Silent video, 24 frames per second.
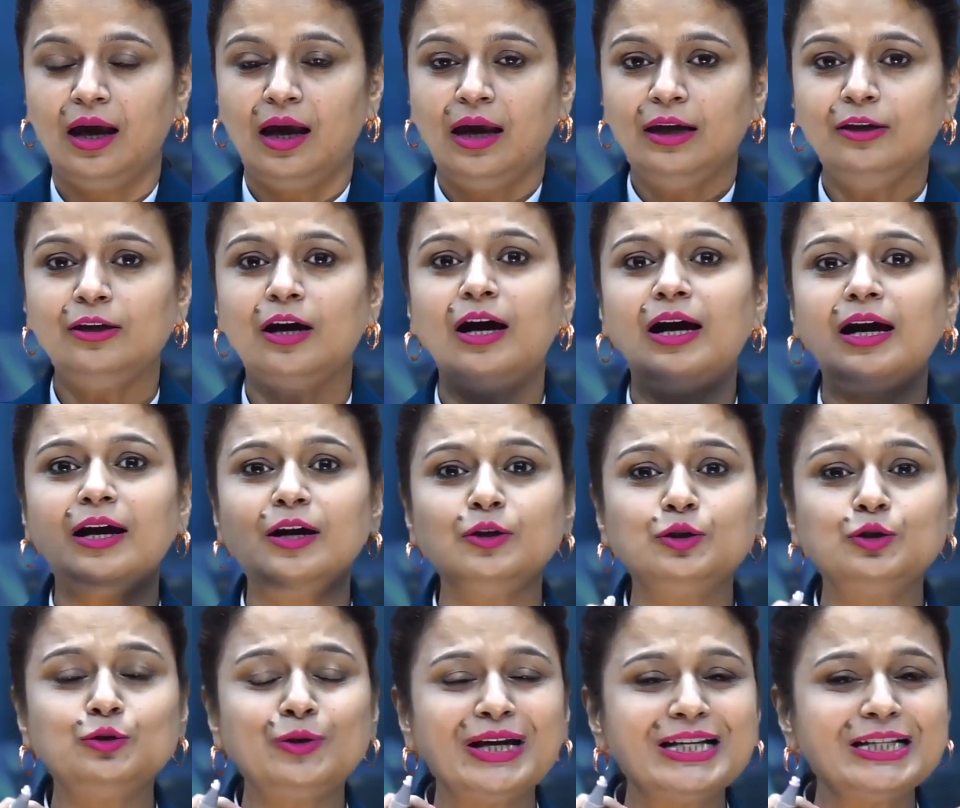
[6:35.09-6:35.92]
Now
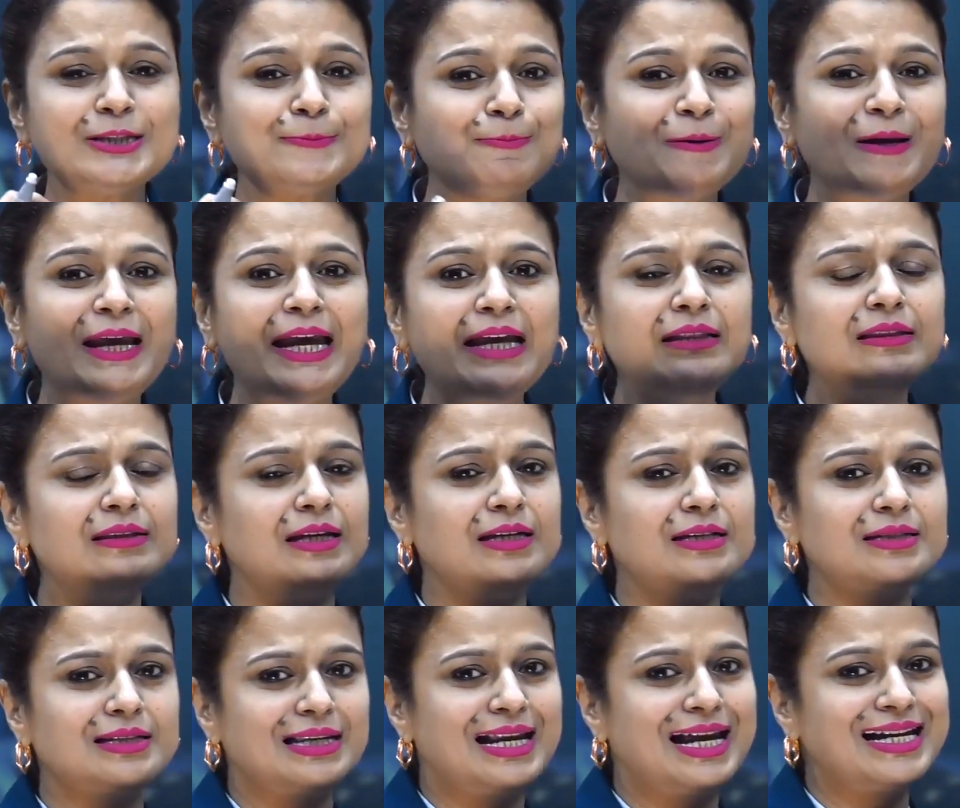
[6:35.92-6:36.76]
to explain
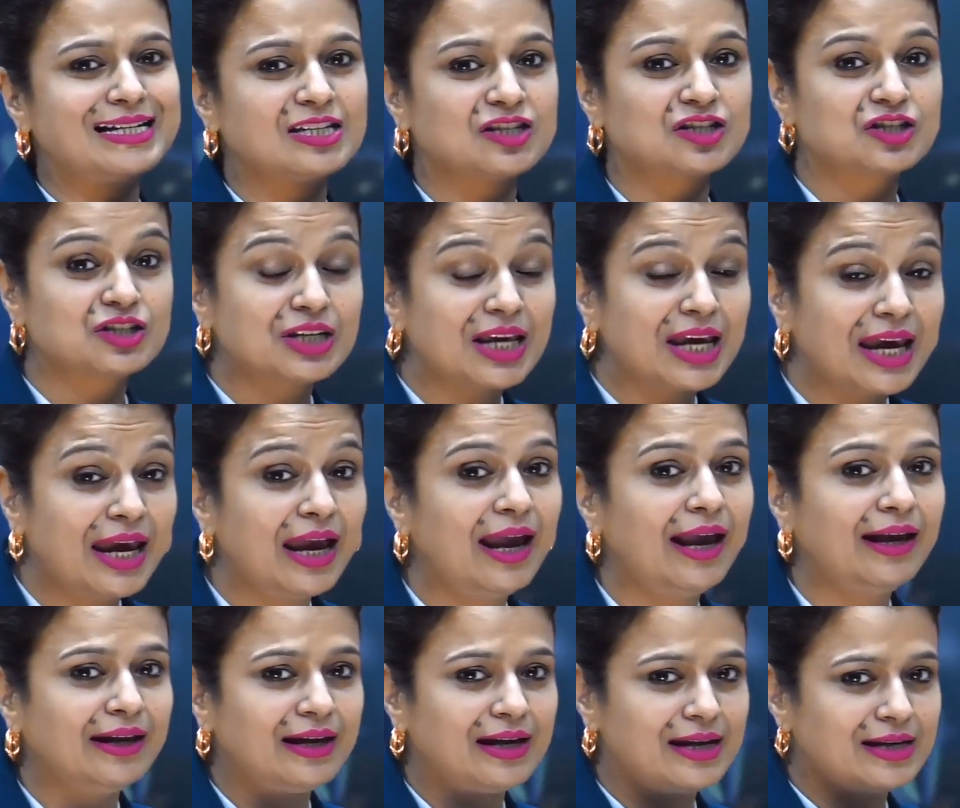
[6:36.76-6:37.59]
this, let's
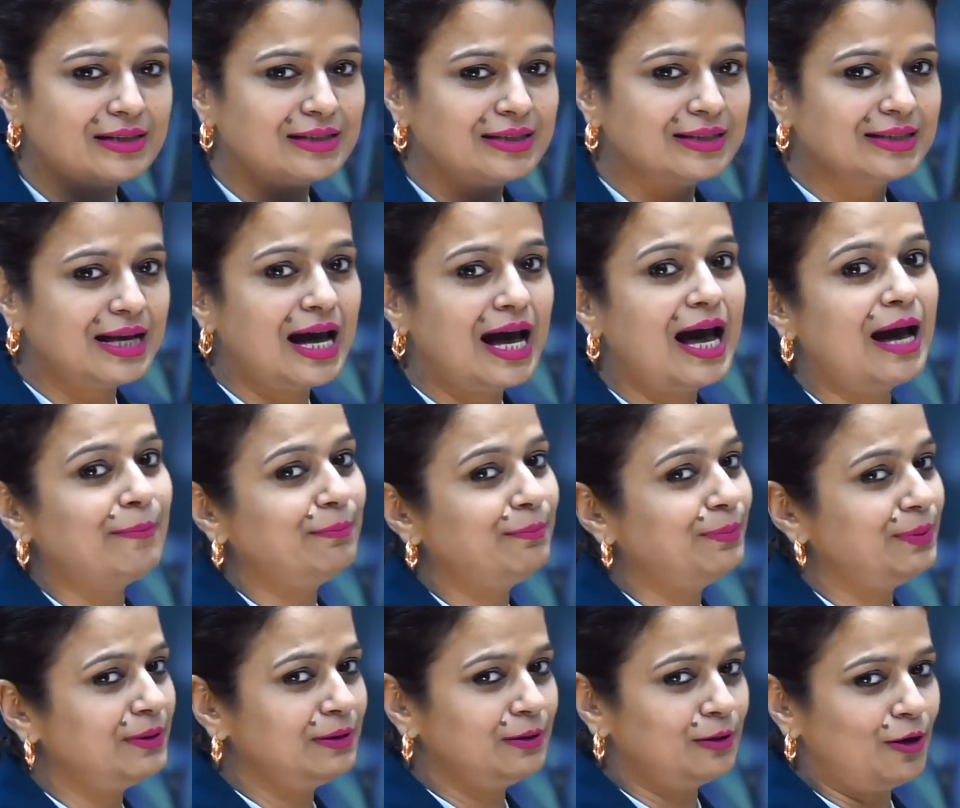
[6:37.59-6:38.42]
take
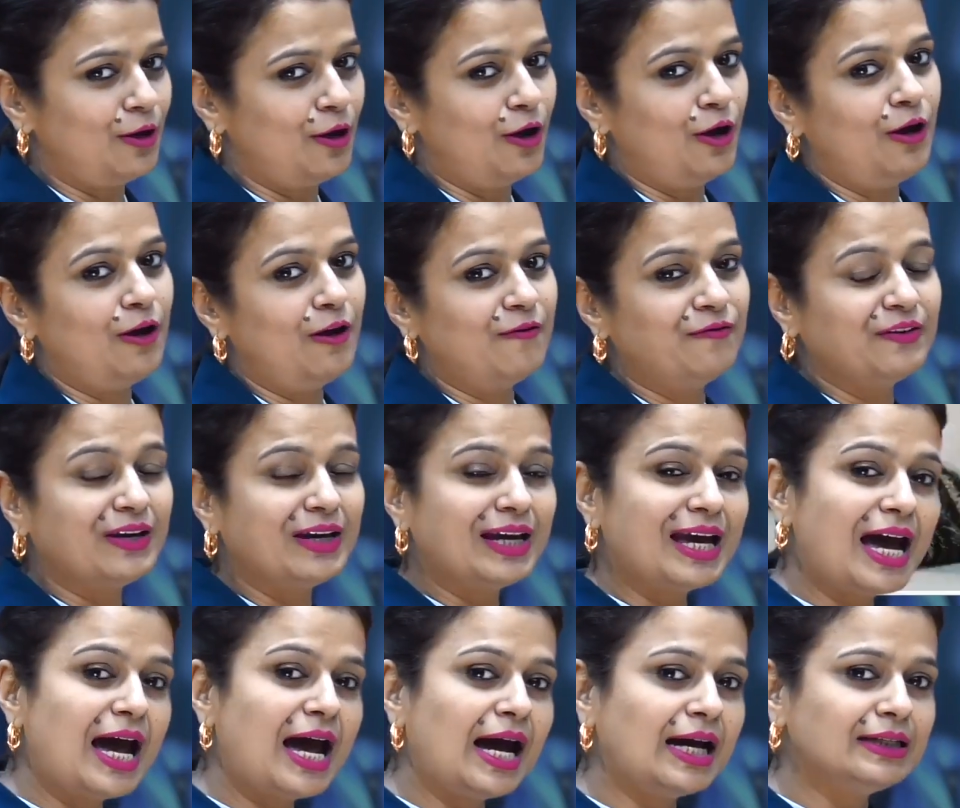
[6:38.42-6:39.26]
example of
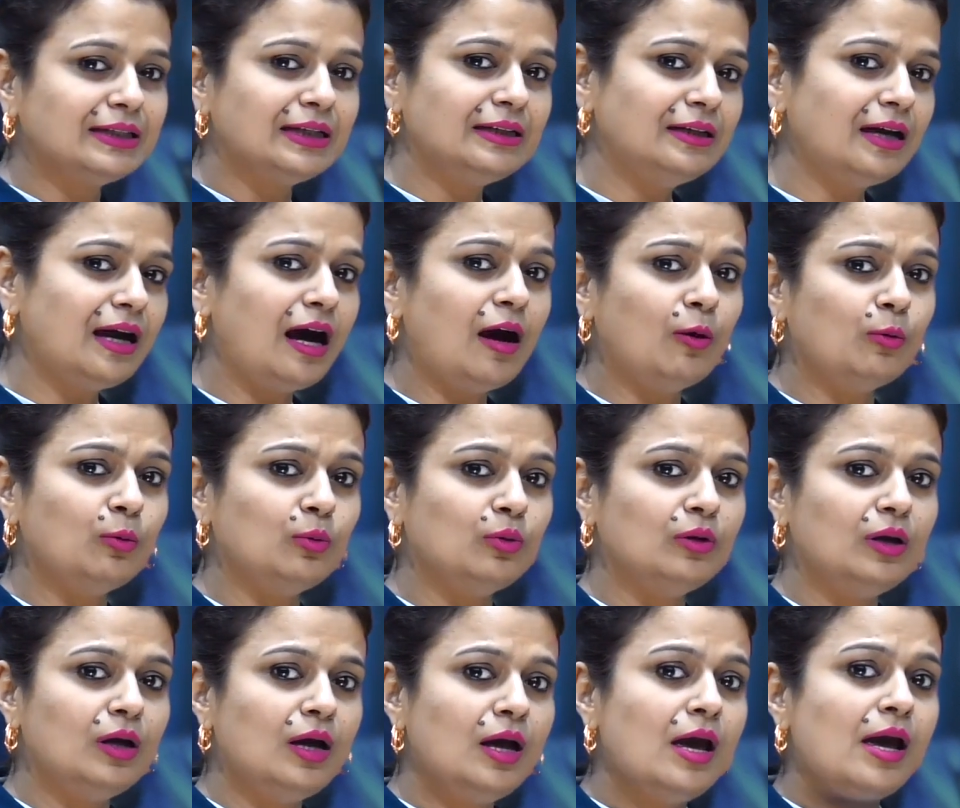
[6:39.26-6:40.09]
cat and
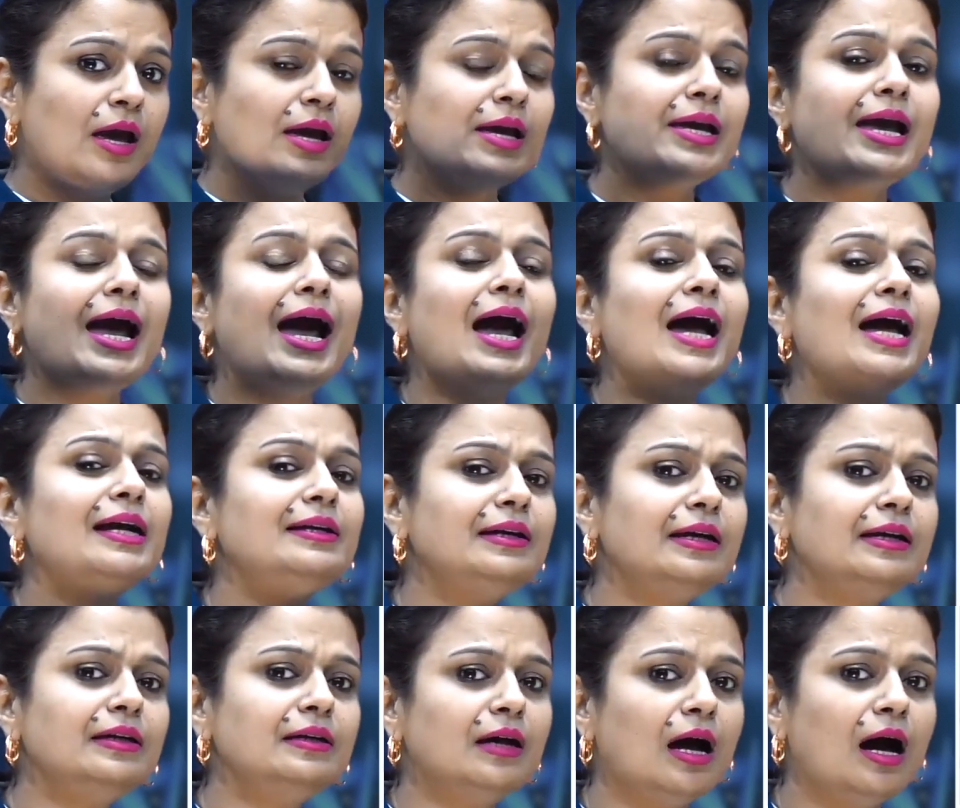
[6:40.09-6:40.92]
owl. Cat
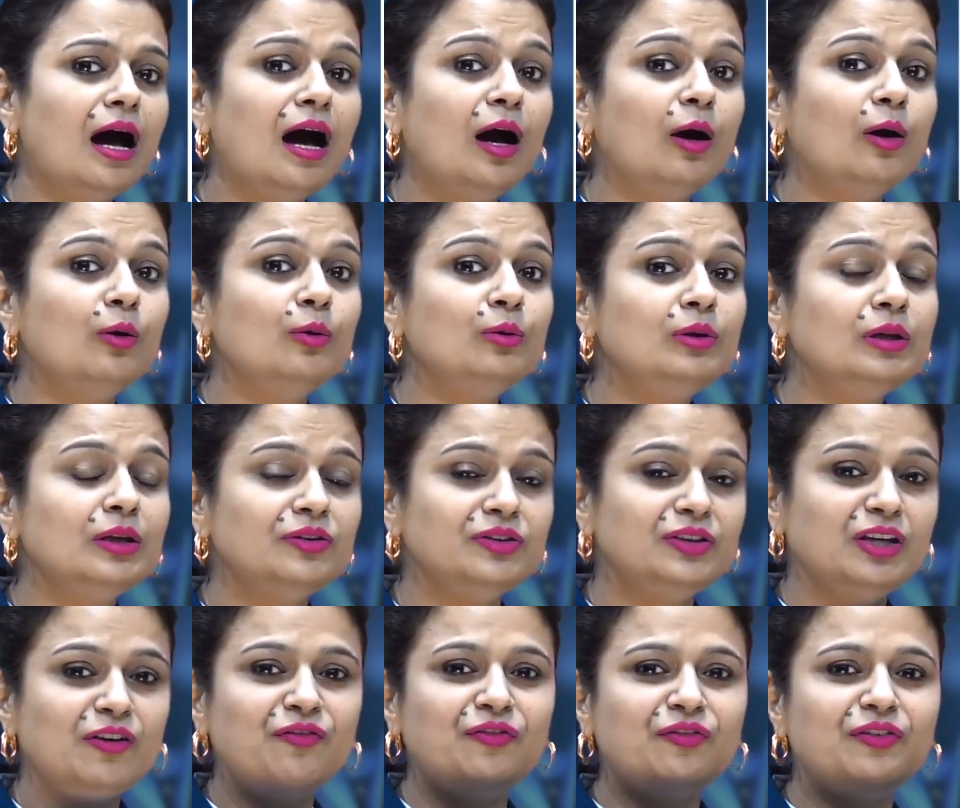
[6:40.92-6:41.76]
and owl,
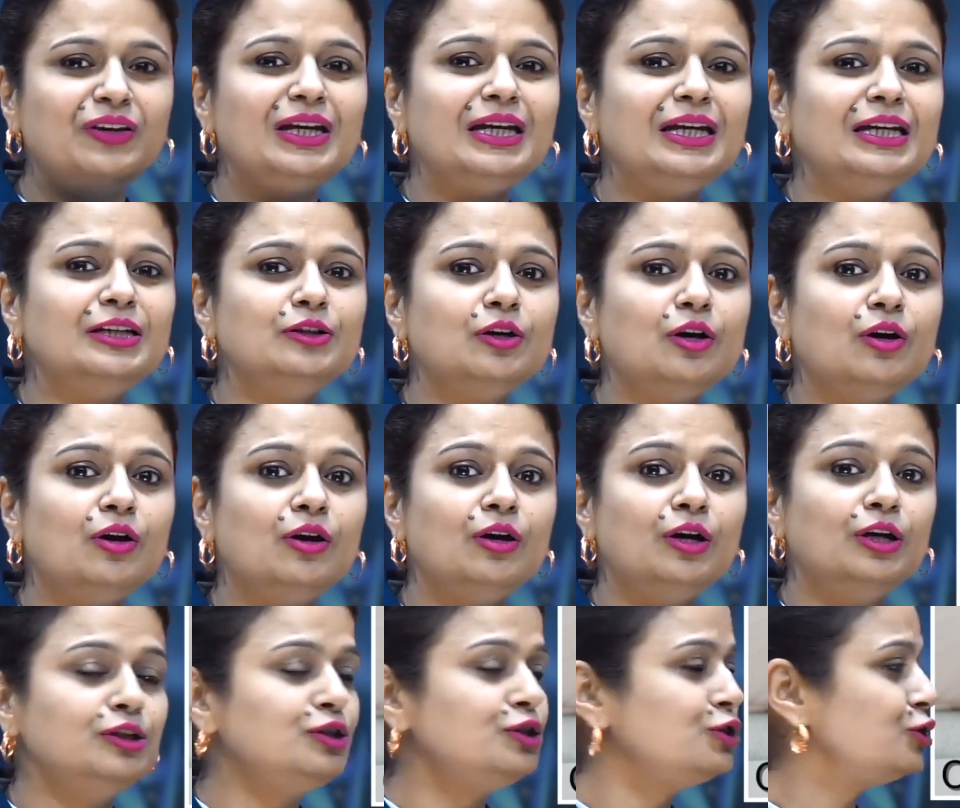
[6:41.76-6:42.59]
they feed
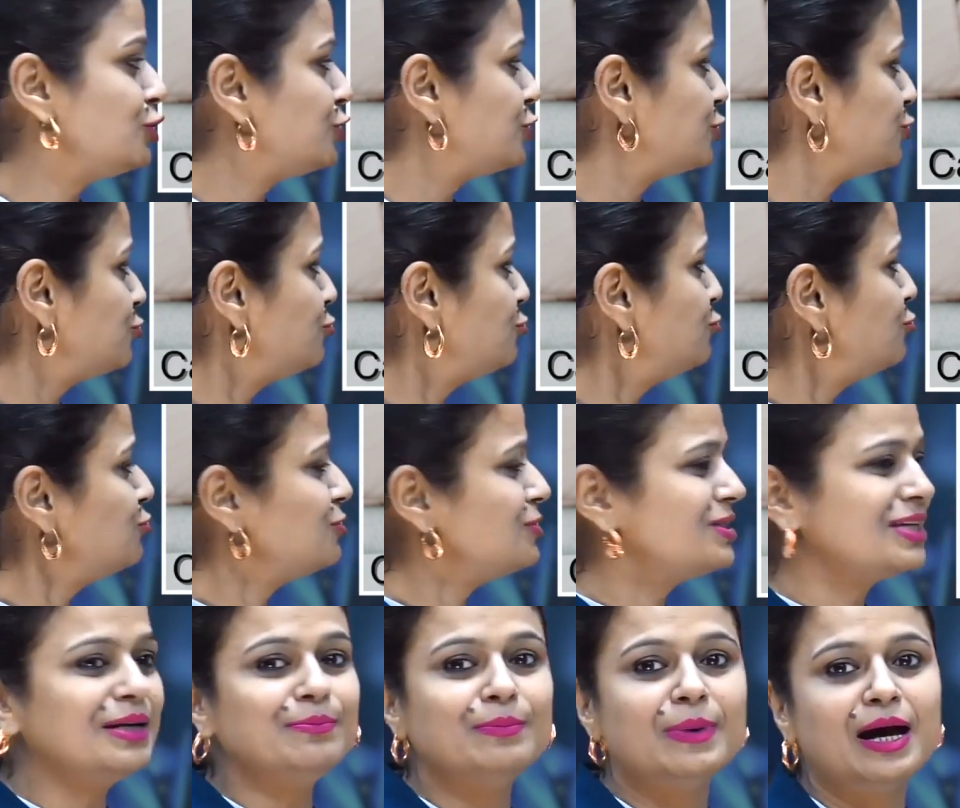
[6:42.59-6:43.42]
on
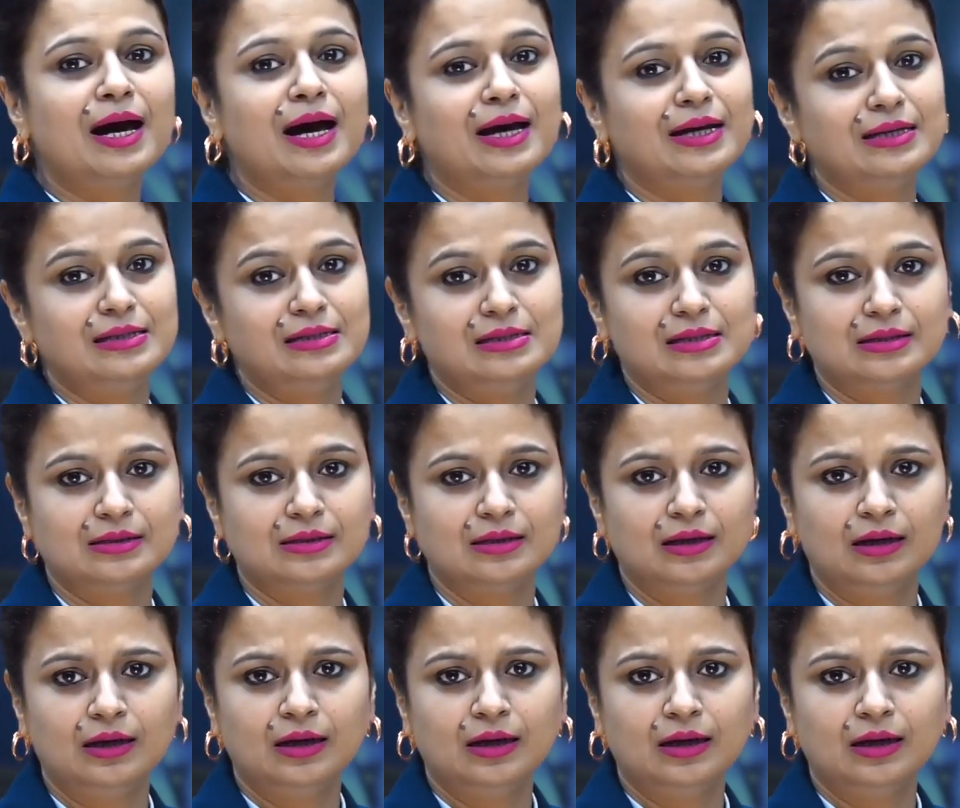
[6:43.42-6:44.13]
shrews and mice.